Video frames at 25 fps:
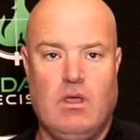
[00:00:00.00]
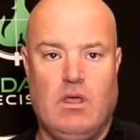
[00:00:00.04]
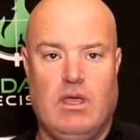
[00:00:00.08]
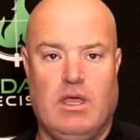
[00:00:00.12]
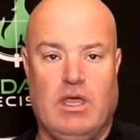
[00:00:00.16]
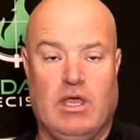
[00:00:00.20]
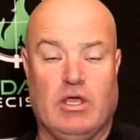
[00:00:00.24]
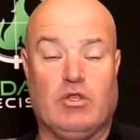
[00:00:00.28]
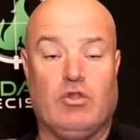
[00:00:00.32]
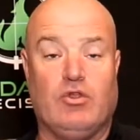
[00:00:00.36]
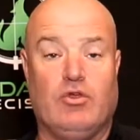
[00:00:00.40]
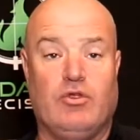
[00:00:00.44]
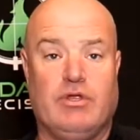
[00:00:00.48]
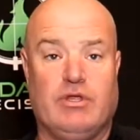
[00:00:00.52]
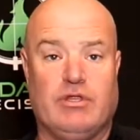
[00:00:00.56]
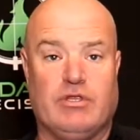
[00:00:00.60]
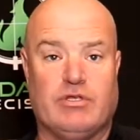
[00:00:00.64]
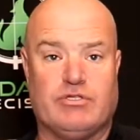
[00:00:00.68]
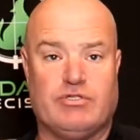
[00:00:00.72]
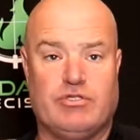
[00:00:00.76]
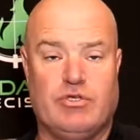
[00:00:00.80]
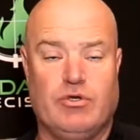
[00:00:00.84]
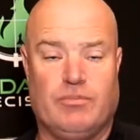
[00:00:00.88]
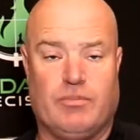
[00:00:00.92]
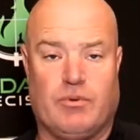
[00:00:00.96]
including the
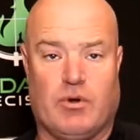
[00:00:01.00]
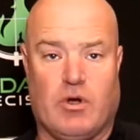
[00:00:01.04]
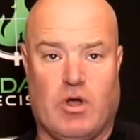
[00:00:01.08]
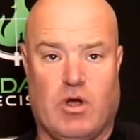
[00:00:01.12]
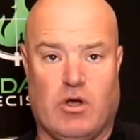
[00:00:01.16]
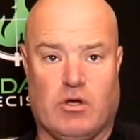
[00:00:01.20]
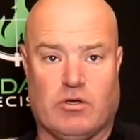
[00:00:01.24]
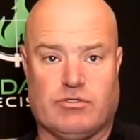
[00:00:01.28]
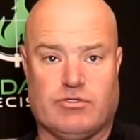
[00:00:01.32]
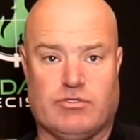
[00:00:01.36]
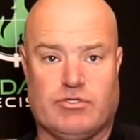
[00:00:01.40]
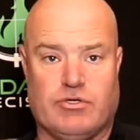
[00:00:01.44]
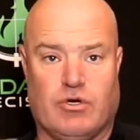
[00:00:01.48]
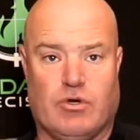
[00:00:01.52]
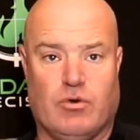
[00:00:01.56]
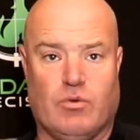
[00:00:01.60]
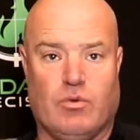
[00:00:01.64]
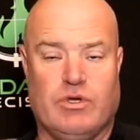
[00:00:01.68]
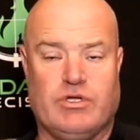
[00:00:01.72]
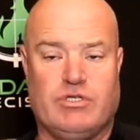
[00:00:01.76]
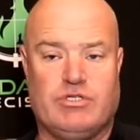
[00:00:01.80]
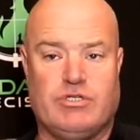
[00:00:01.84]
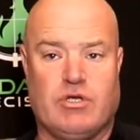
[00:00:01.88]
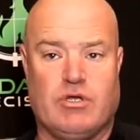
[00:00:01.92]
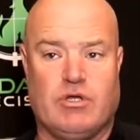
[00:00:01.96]
Super Hogster,
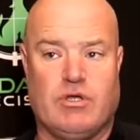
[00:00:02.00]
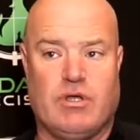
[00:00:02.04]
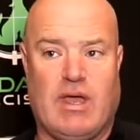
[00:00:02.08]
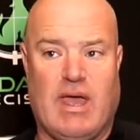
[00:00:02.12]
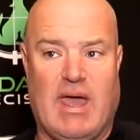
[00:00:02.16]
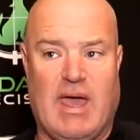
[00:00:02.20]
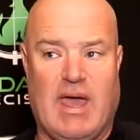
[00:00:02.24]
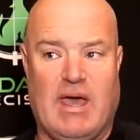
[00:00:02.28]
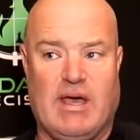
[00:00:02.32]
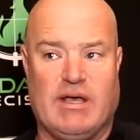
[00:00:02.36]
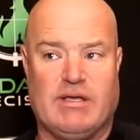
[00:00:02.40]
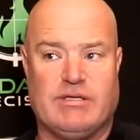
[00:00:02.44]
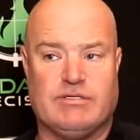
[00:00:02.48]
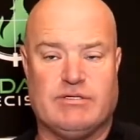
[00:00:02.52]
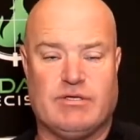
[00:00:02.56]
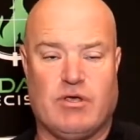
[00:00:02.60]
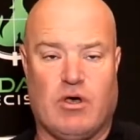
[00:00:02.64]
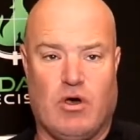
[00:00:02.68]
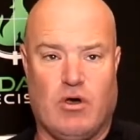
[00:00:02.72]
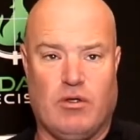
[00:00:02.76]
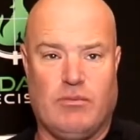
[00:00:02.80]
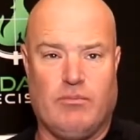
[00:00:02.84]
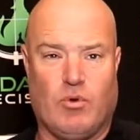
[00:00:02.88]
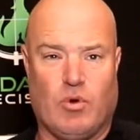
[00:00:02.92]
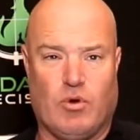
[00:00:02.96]
which has
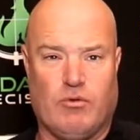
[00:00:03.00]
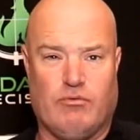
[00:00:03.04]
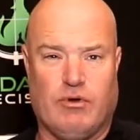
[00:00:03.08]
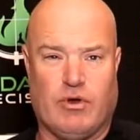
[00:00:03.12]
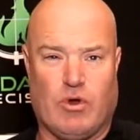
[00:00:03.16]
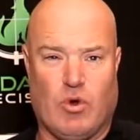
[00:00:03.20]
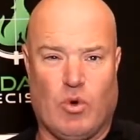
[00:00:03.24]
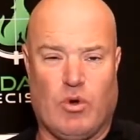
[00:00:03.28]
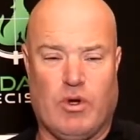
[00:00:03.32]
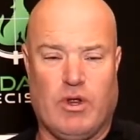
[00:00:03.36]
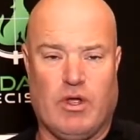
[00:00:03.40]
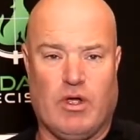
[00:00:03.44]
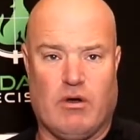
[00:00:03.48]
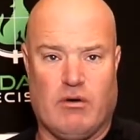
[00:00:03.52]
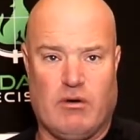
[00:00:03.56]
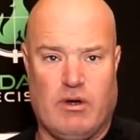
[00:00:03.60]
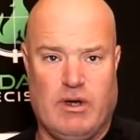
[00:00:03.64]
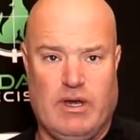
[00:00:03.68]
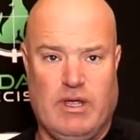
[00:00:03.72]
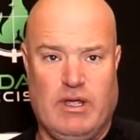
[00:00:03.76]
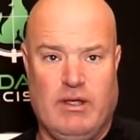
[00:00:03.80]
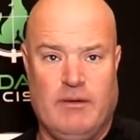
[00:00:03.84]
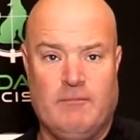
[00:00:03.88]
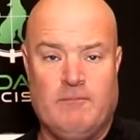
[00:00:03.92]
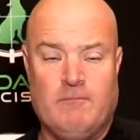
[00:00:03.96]
onboard recording
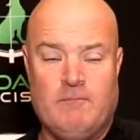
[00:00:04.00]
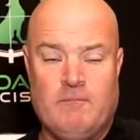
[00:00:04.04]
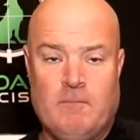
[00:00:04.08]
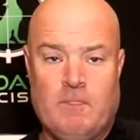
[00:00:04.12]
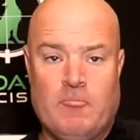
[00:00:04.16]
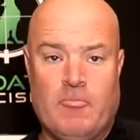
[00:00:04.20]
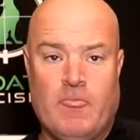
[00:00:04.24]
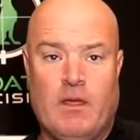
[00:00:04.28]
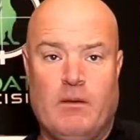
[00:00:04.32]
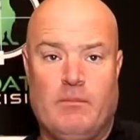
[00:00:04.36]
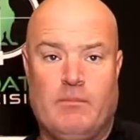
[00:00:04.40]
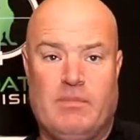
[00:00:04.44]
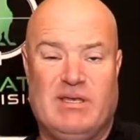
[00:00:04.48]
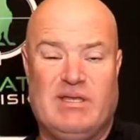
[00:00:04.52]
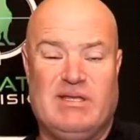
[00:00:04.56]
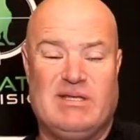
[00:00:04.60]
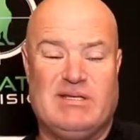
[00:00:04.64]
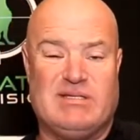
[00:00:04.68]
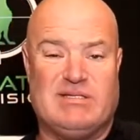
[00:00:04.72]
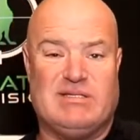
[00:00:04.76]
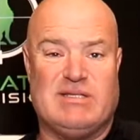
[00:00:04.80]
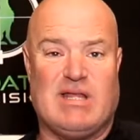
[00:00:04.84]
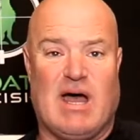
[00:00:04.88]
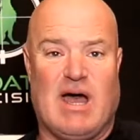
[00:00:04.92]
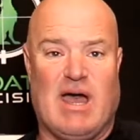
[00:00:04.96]
already, but it
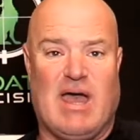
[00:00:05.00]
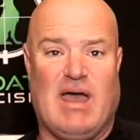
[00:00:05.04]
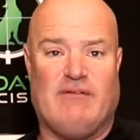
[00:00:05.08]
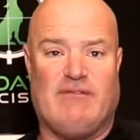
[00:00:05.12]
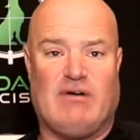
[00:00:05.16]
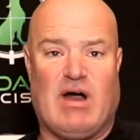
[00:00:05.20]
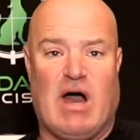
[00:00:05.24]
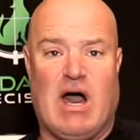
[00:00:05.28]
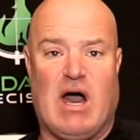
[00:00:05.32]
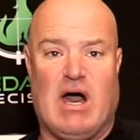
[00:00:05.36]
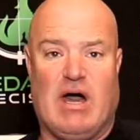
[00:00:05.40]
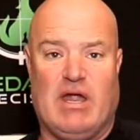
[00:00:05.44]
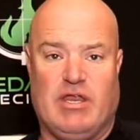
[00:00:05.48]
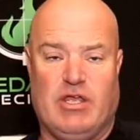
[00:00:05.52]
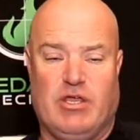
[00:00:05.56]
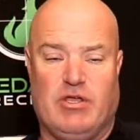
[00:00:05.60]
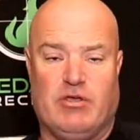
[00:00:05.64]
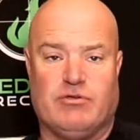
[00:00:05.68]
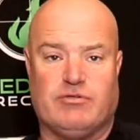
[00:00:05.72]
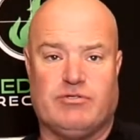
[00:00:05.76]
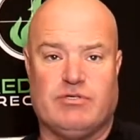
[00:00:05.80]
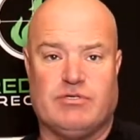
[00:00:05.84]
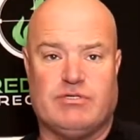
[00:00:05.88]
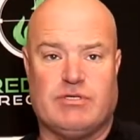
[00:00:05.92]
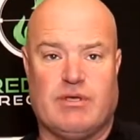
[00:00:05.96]
does not have
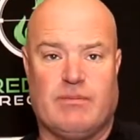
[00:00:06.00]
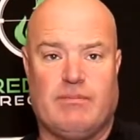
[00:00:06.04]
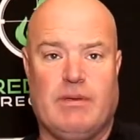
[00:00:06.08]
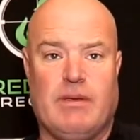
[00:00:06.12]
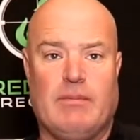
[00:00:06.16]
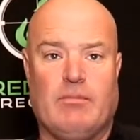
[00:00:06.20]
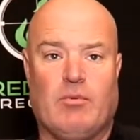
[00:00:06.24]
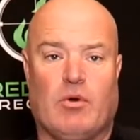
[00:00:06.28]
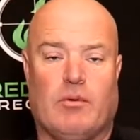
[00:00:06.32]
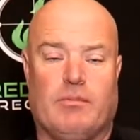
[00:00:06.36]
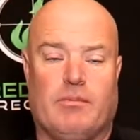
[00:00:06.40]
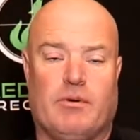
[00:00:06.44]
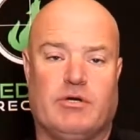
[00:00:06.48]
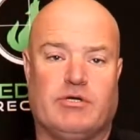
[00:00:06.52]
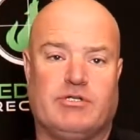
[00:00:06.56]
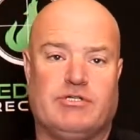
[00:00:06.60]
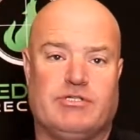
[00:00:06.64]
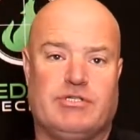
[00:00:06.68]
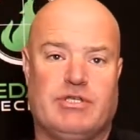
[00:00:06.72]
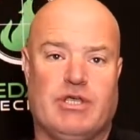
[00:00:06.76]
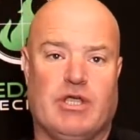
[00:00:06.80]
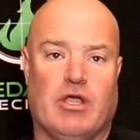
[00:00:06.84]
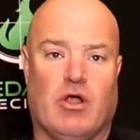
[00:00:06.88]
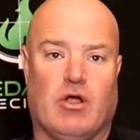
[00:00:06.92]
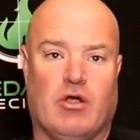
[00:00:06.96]
audio. So some people are
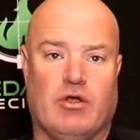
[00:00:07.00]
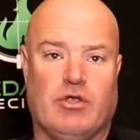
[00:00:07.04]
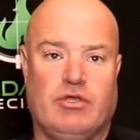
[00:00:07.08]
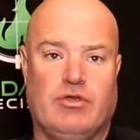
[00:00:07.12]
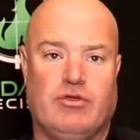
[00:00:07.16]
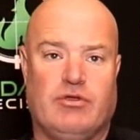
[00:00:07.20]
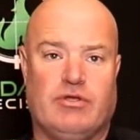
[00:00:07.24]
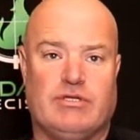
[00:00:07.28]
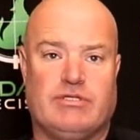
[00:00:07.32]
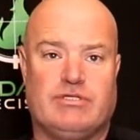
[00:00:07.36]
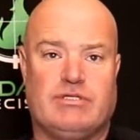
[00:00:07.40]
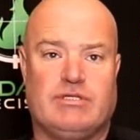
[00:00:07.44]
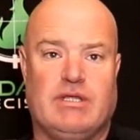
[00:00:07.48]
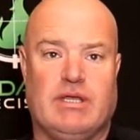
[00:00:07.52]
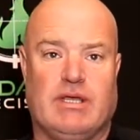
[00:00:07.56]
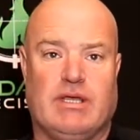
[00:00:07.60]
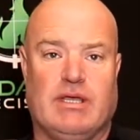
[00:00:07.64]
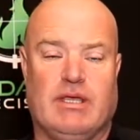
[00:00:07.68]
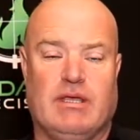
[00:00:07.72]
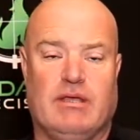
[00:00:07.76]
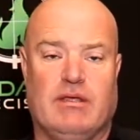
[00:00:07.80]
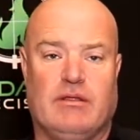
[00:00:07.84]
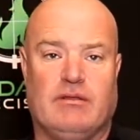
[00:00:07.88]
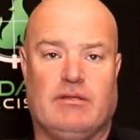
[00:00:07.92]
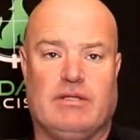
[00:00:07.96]
purchasing our units to
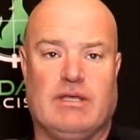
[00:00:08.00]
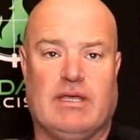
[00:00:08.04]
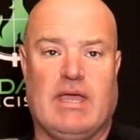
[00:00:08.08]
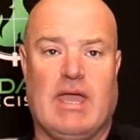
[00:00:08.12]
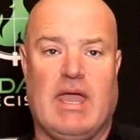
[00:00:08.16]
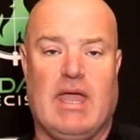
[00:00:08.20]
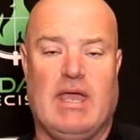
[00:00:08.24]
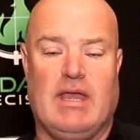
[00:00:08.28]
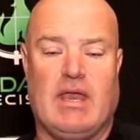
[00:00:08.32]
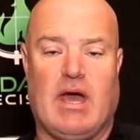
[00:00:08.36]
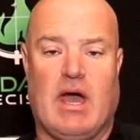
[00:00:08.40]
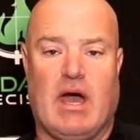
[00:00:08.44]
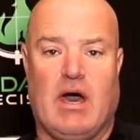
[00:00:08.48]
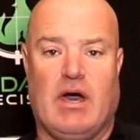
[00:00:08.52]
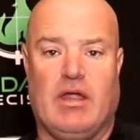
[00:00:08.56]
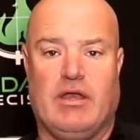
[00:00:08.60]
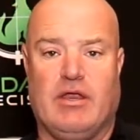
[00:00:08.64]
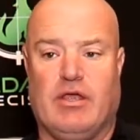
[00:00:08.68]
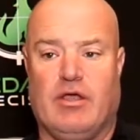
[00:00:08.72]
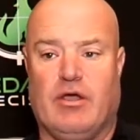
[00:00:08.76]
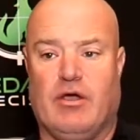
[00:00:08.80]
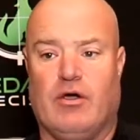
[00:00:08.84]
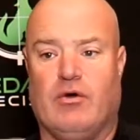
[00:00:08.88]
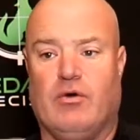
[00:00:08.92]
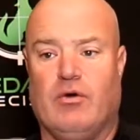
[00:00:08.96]
gain
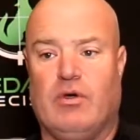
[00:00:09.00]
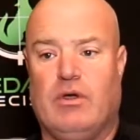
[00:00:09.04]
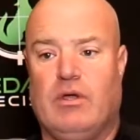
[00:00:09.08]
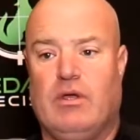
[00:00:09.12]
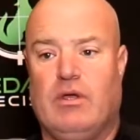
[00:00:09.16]
audio.